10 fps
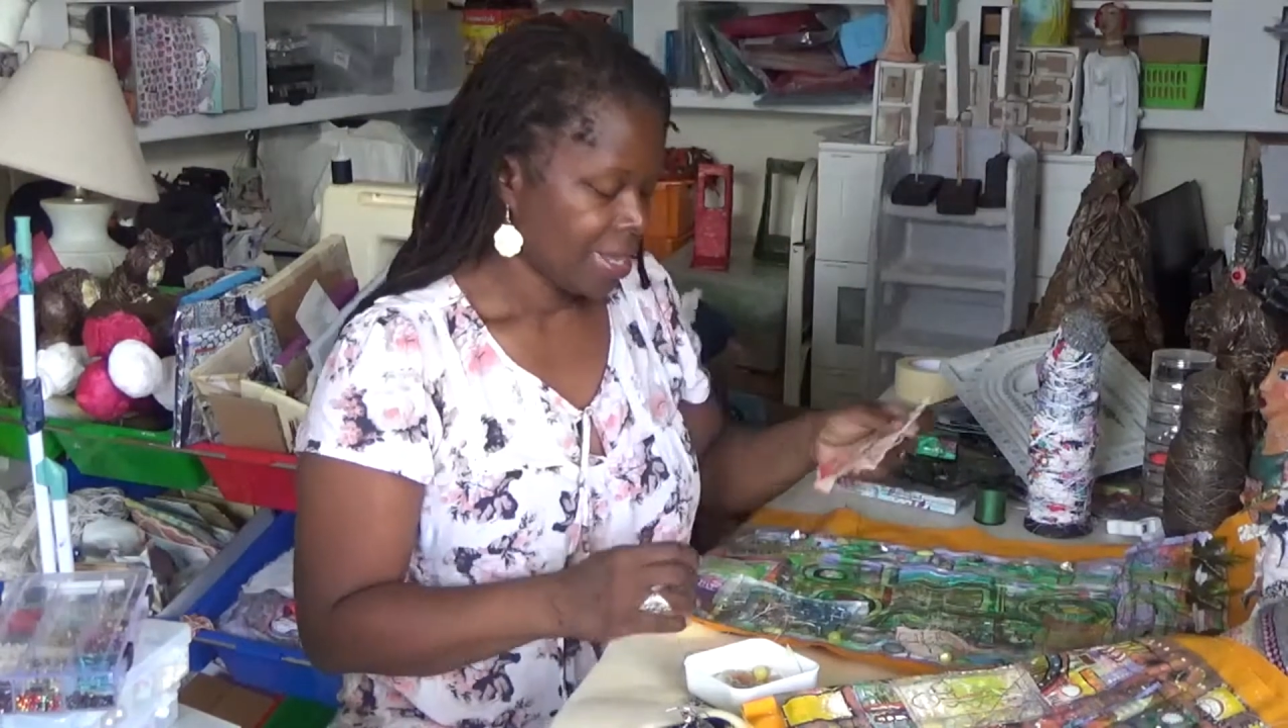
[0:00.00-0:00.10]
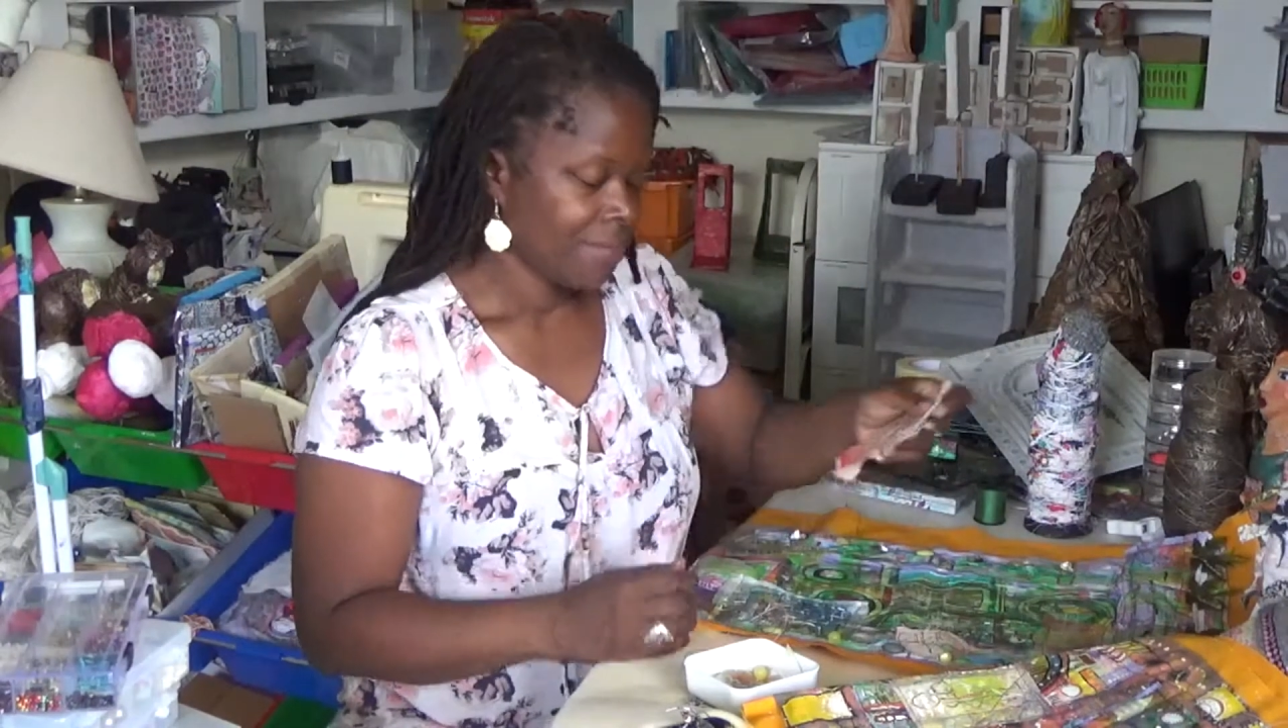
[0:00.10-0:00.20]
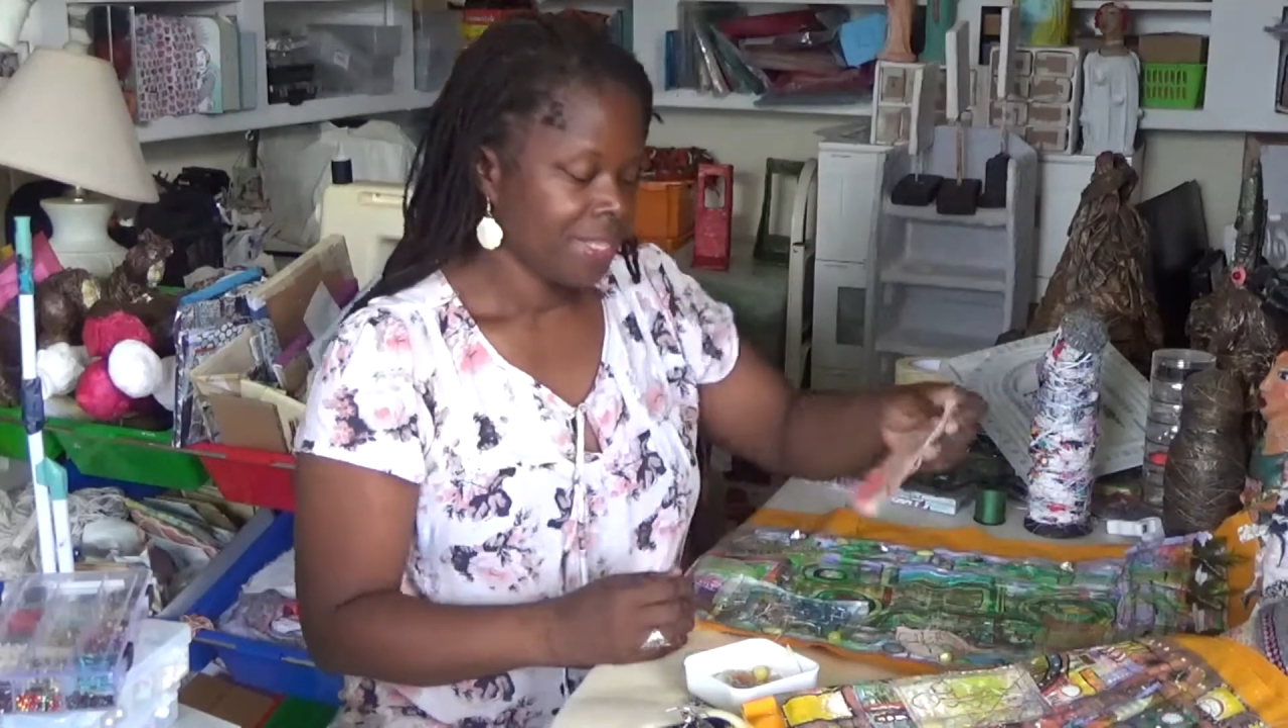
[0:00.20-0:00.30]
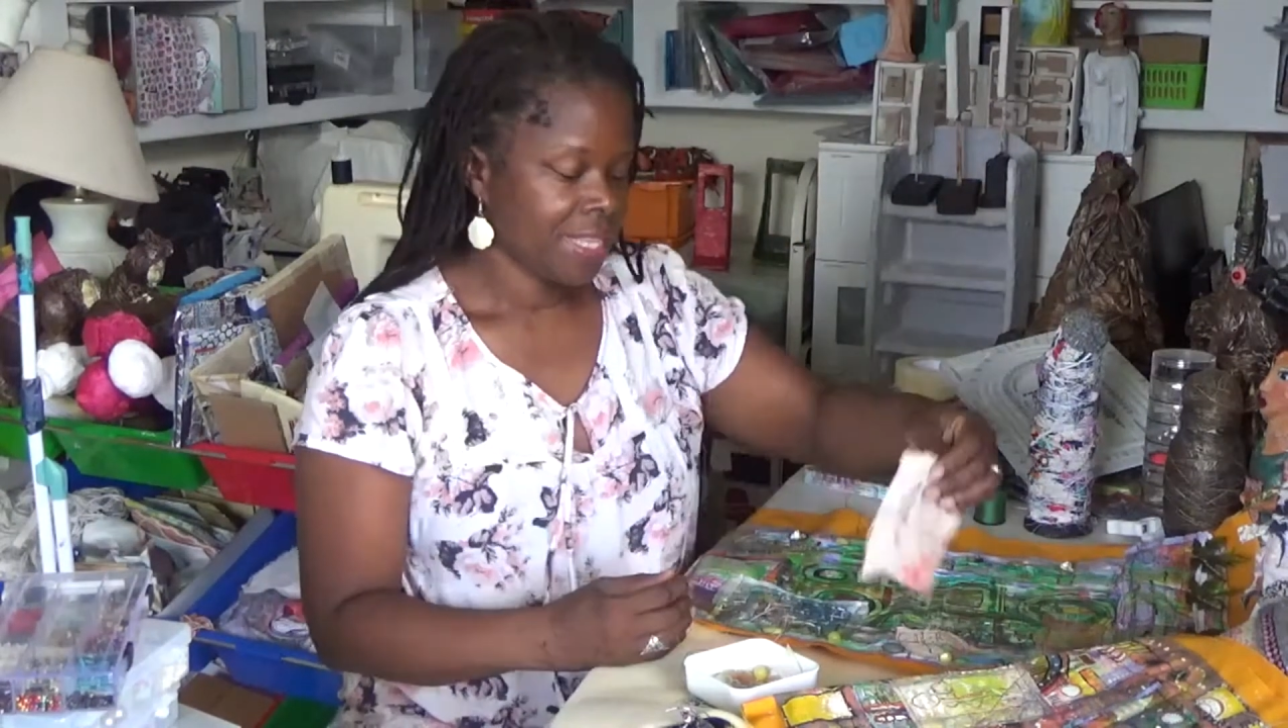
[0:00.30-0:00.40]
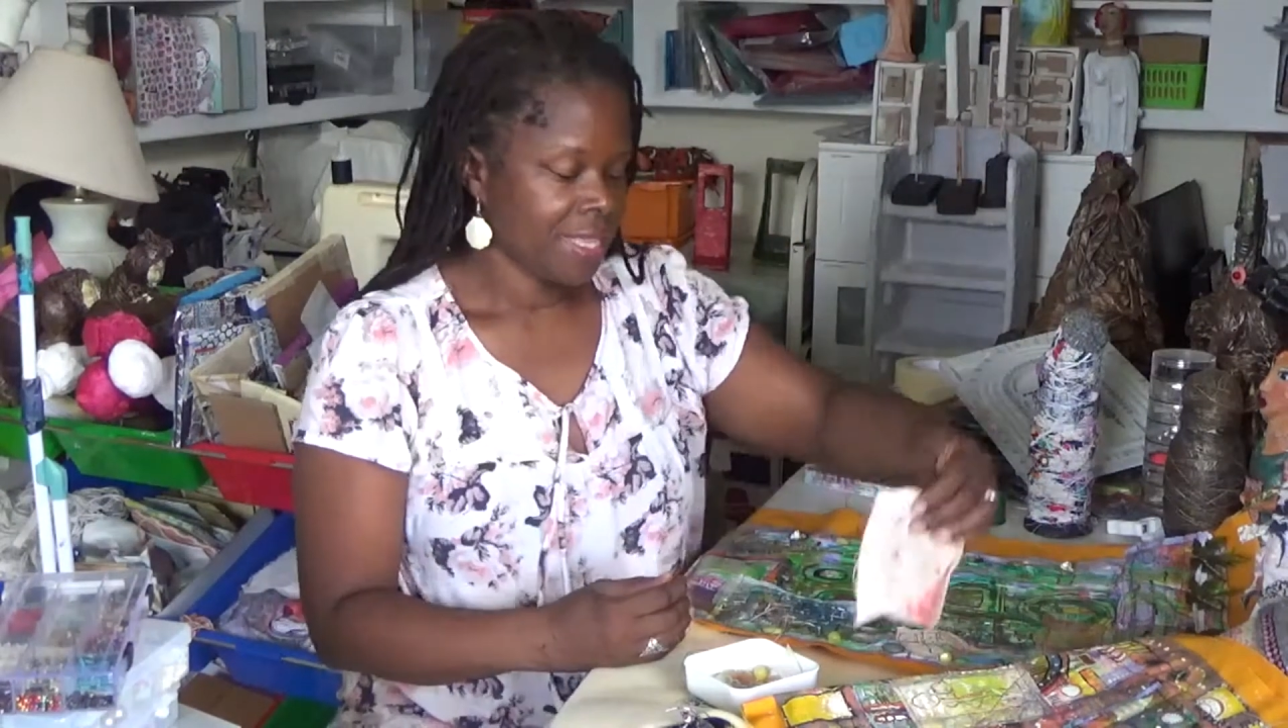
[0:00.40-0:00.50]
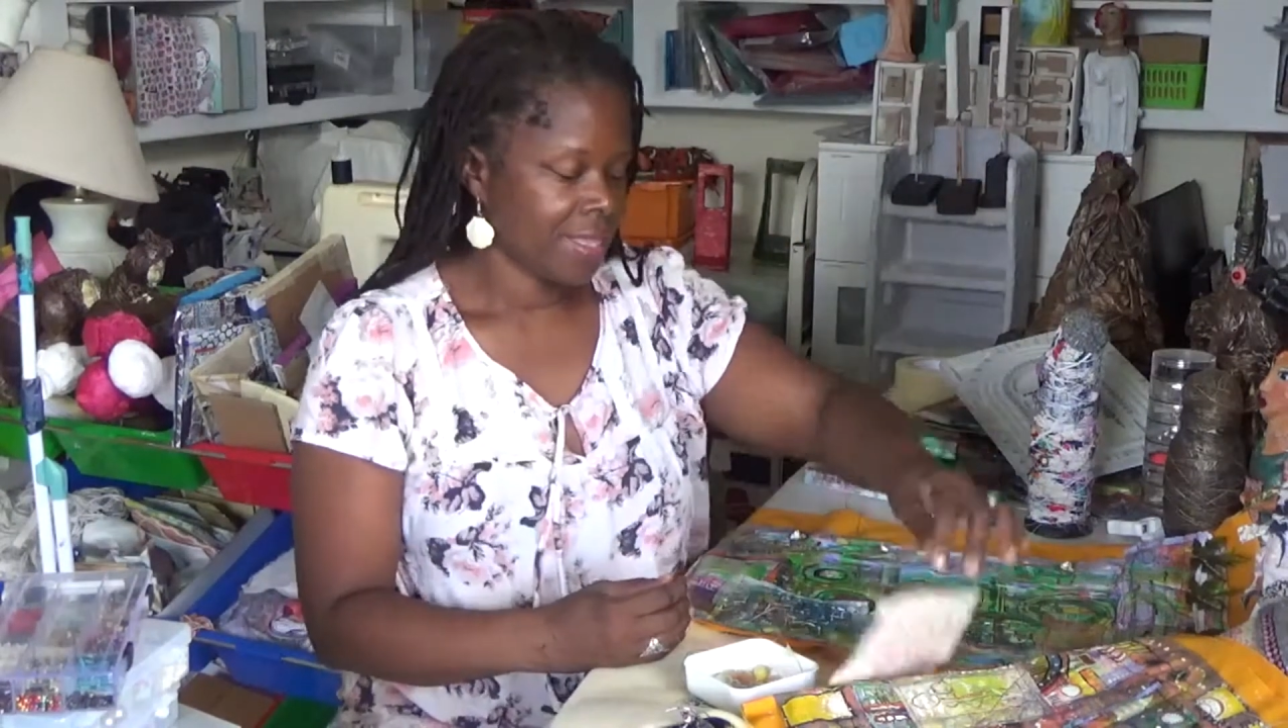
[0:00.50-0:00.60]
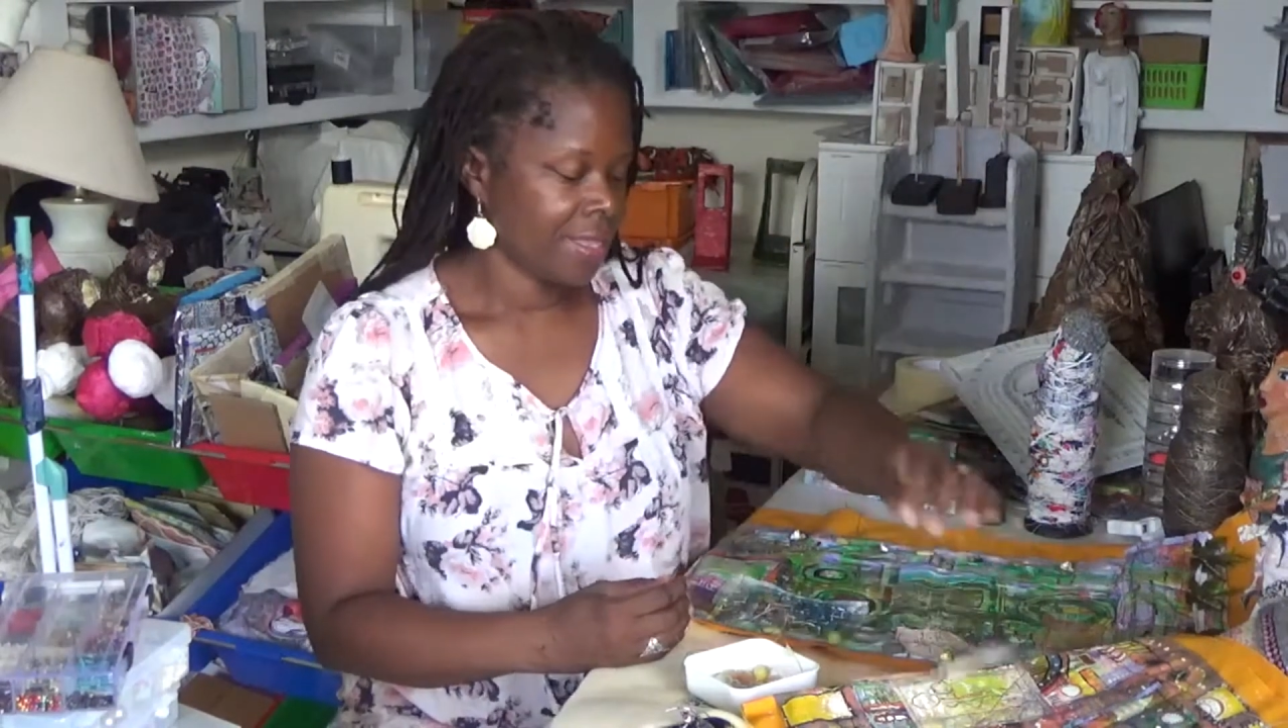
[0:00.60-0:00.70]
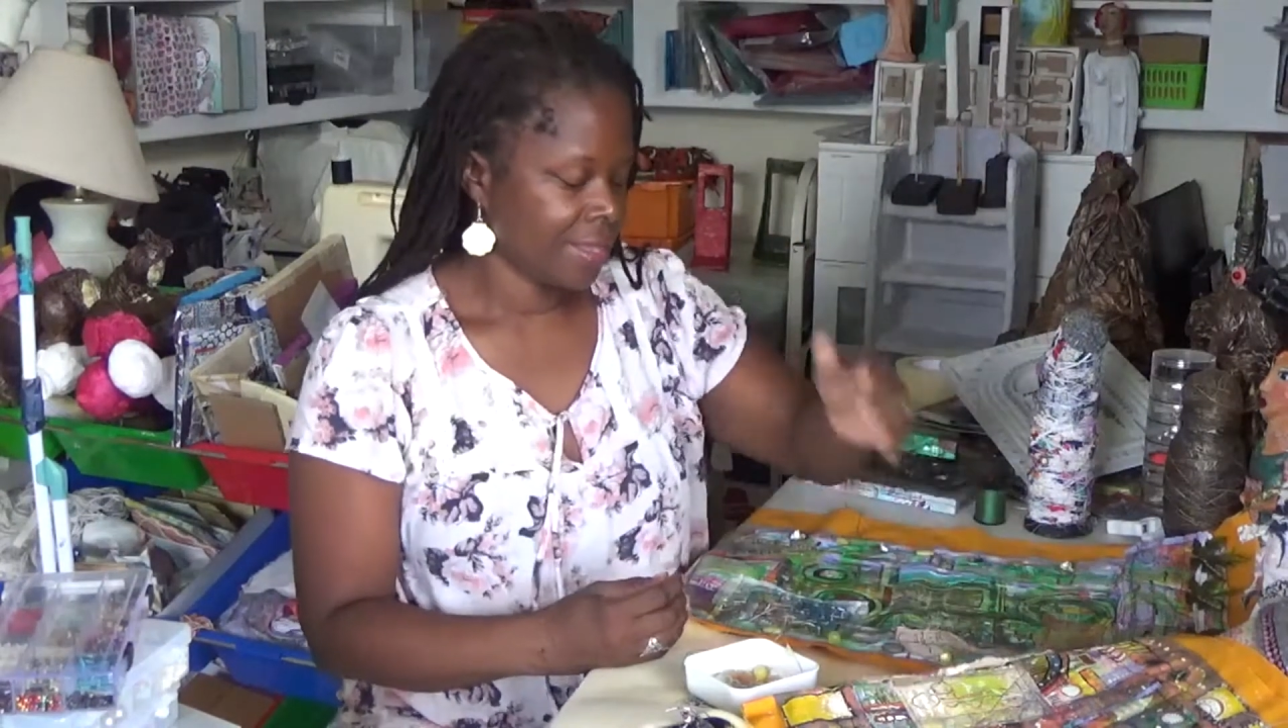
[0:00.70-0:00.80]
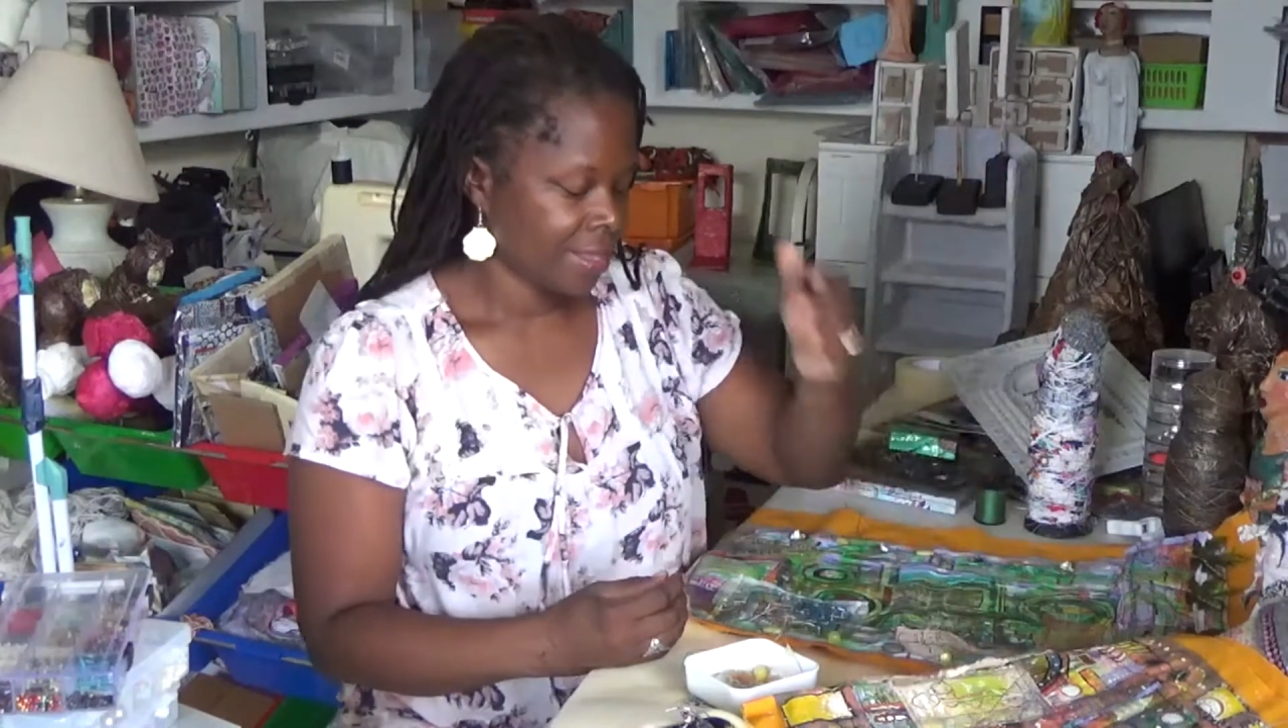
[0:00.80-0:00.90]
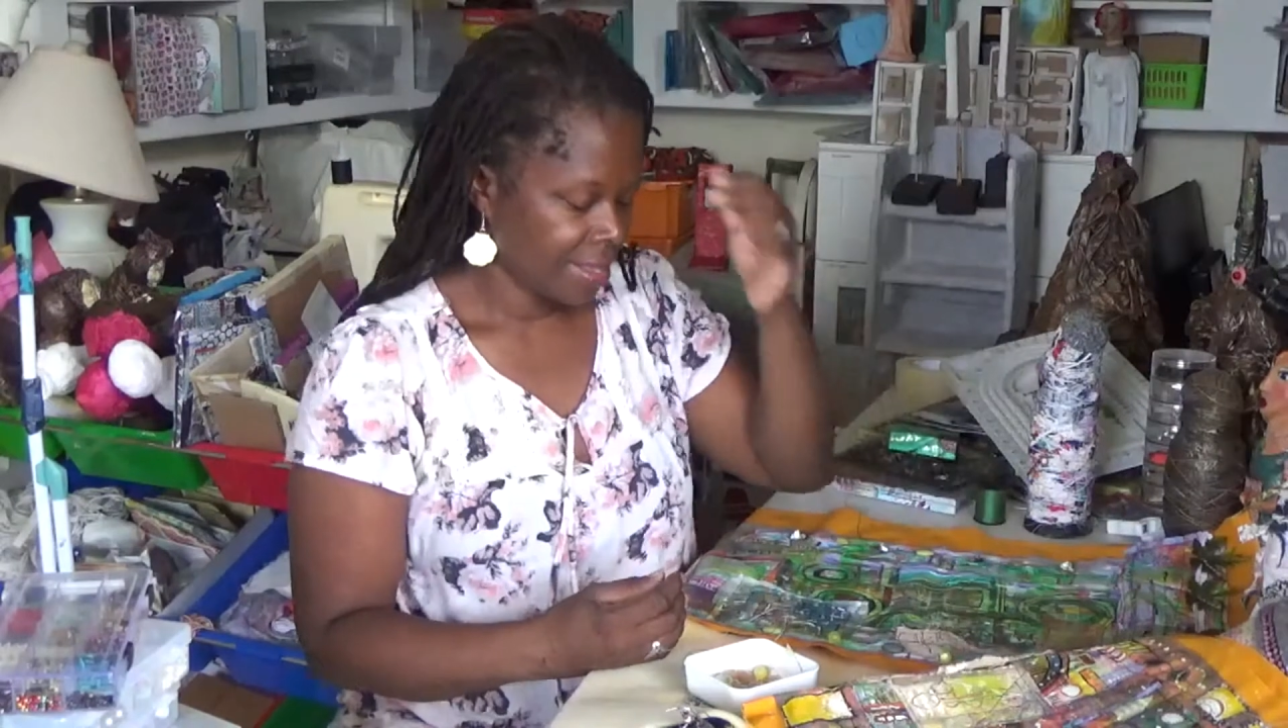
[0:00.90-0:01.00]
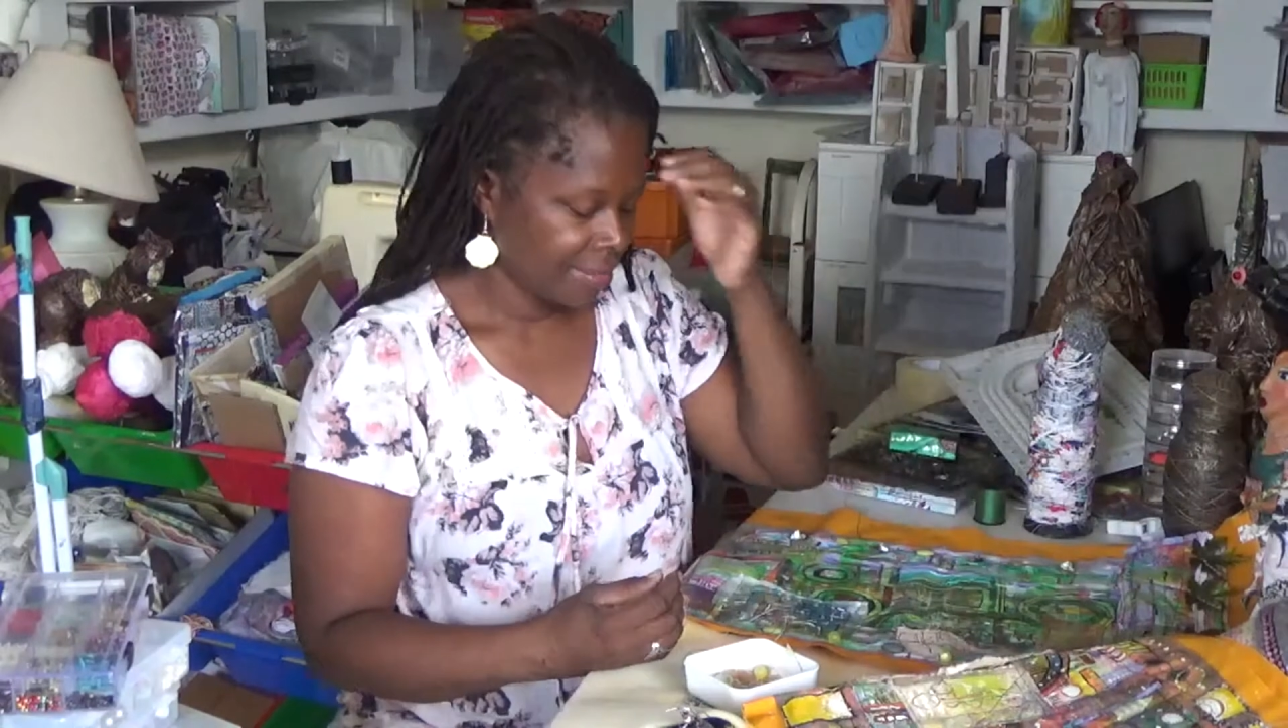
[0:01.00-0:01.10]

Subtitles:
I'm in the,